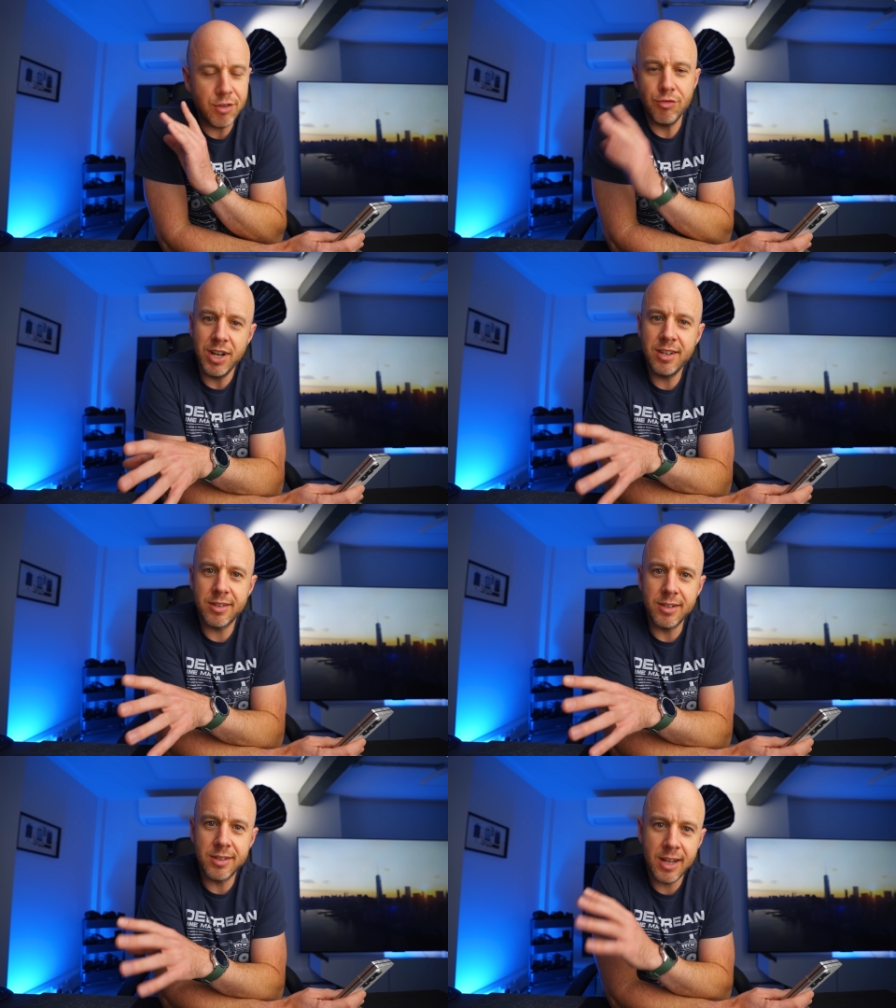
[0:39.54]
a
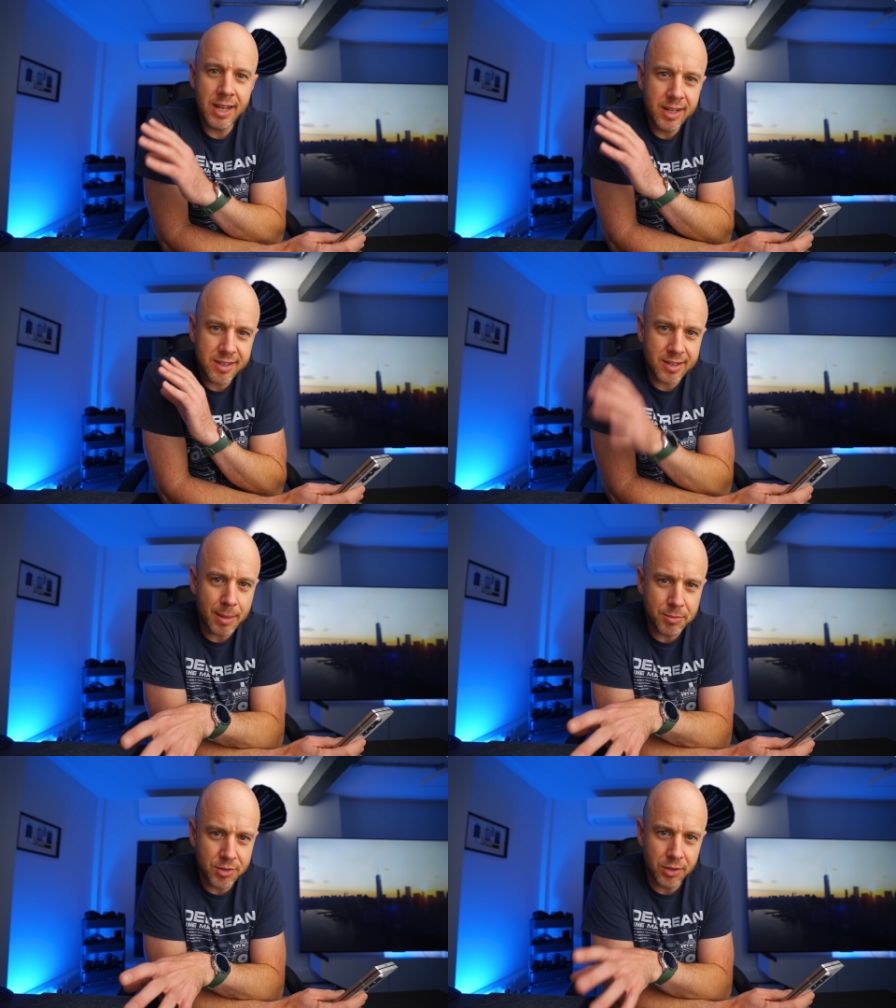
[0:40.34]
recent
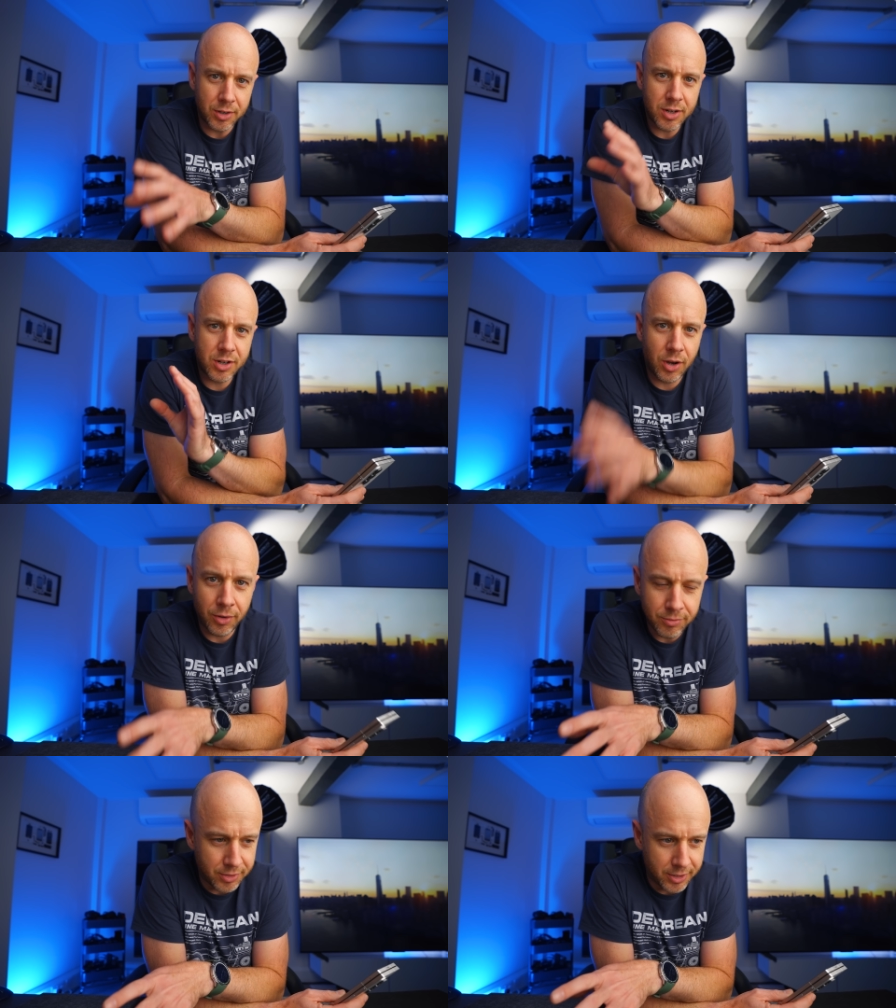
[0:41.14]
Samsung
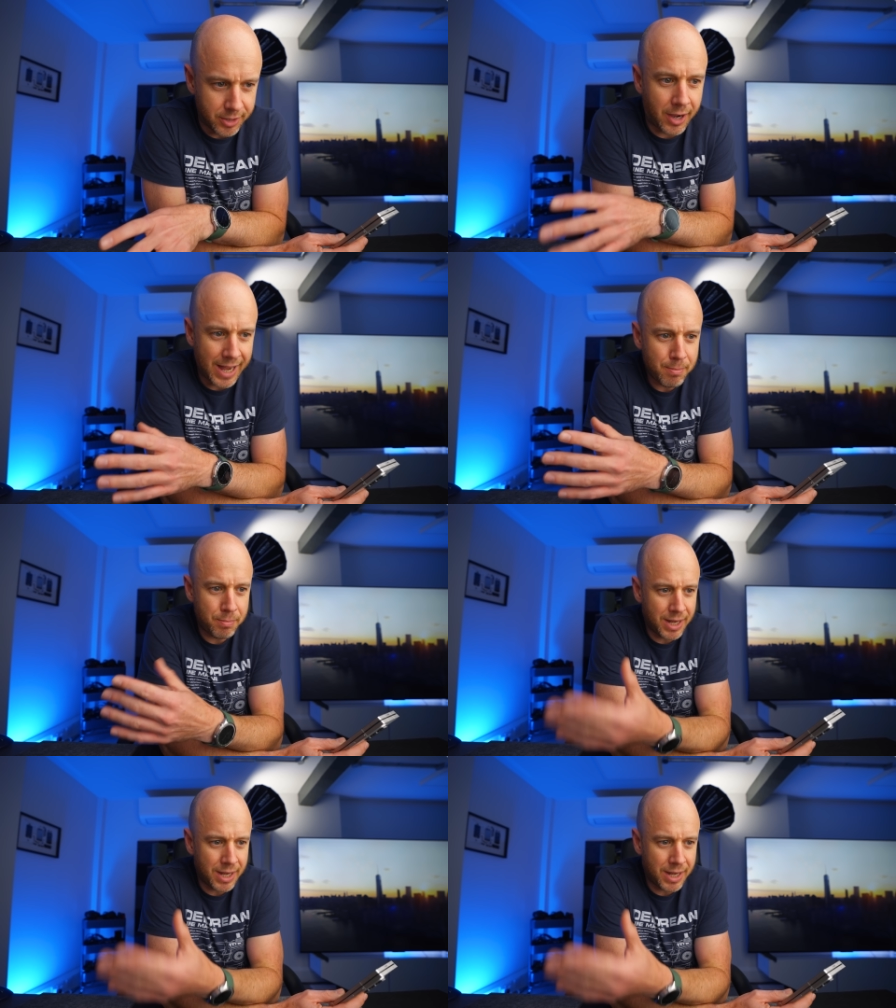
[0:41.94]
convert. I am